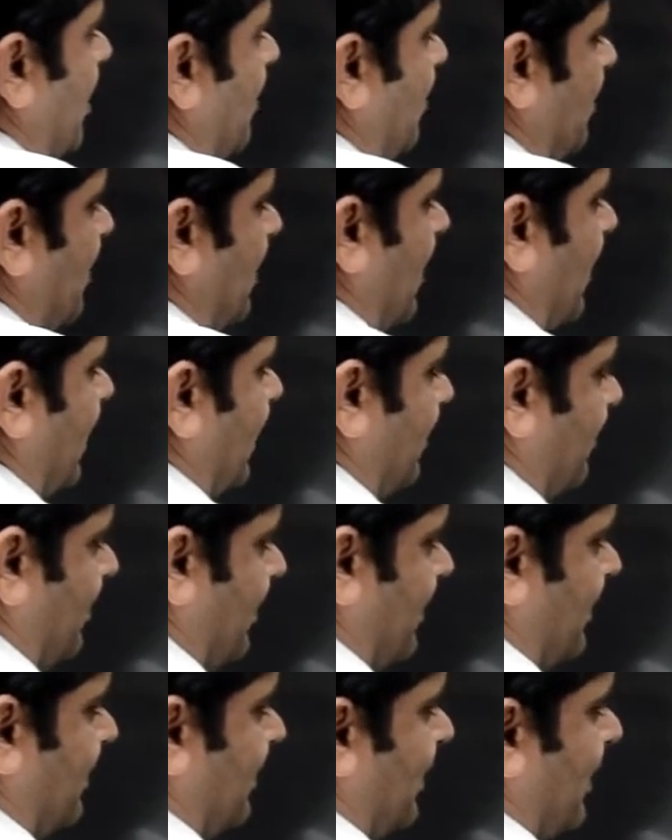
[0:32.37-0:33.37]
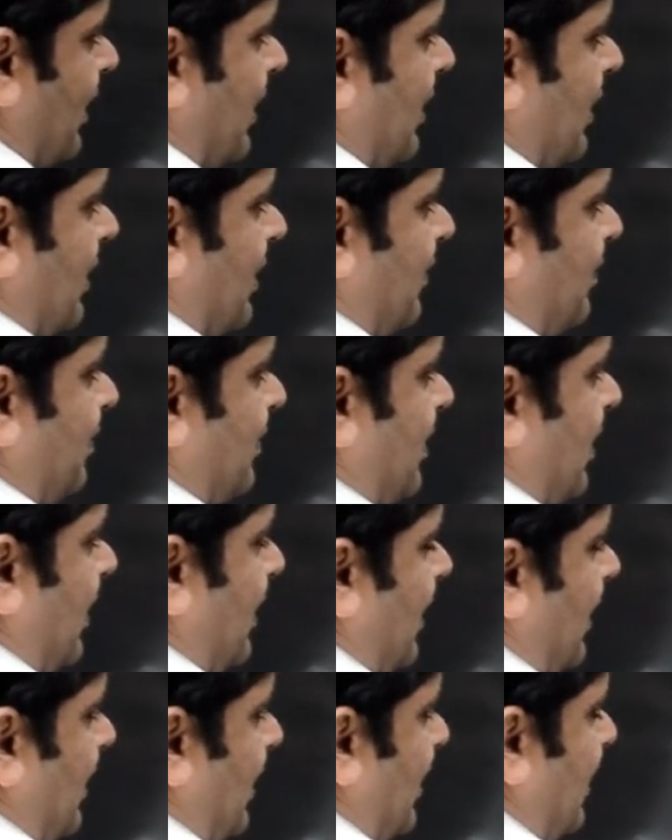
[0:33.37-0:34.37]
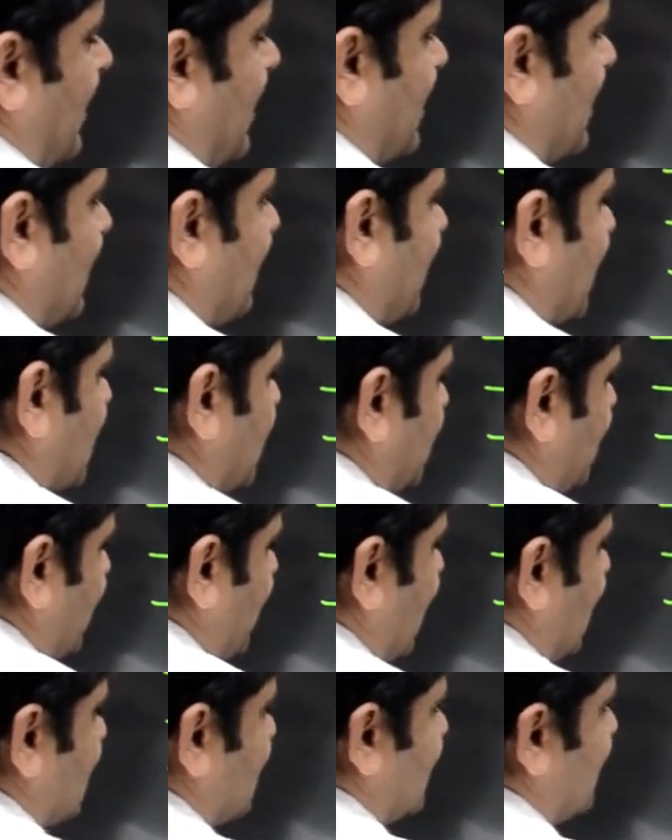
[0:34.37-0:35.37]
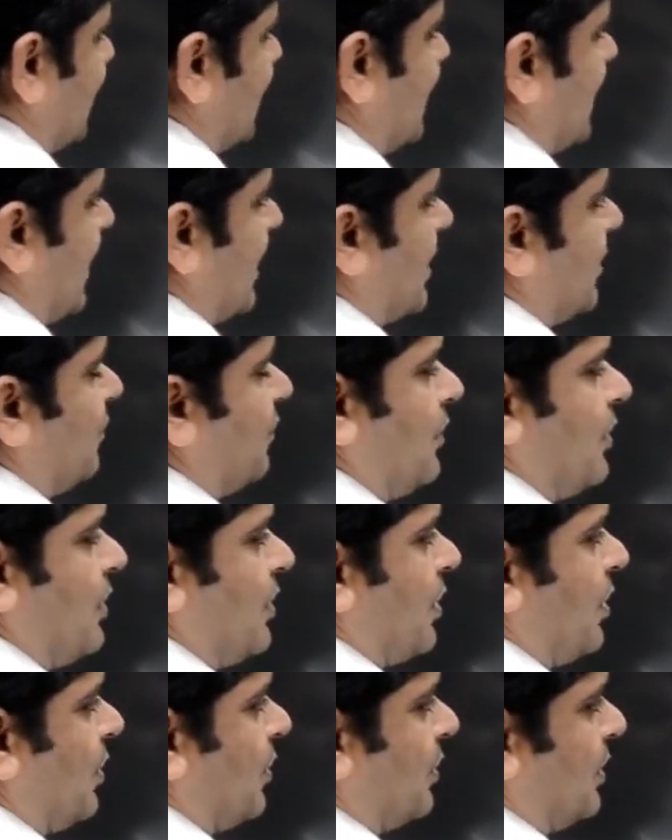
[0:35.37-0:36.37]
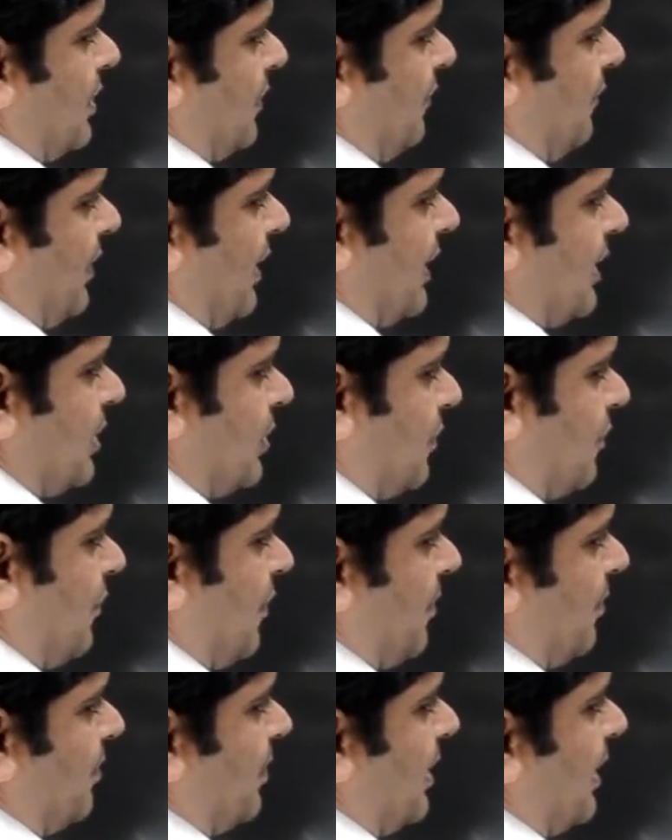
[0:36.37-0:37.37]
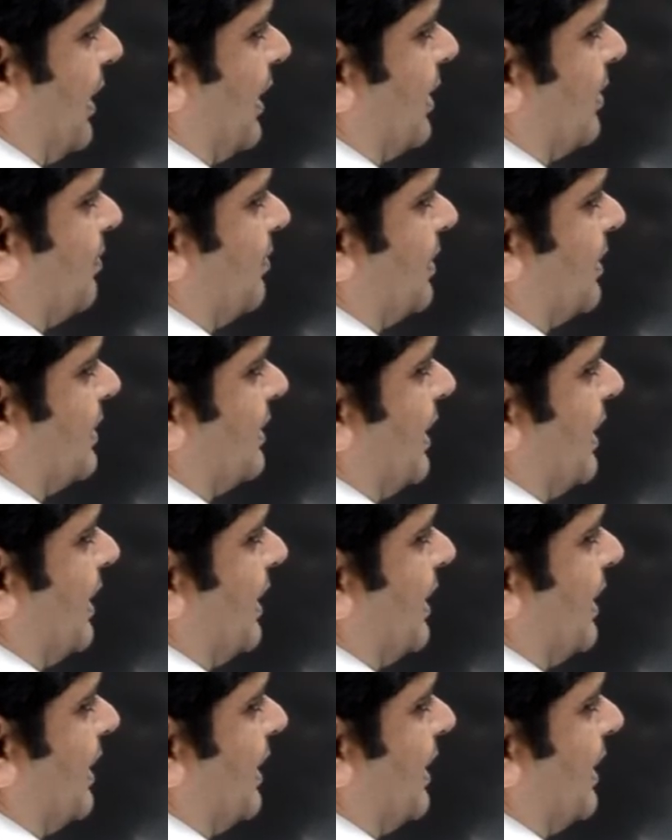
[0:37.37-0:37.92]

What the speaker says: employee number. In other words, we can say that if we know the value of employee number,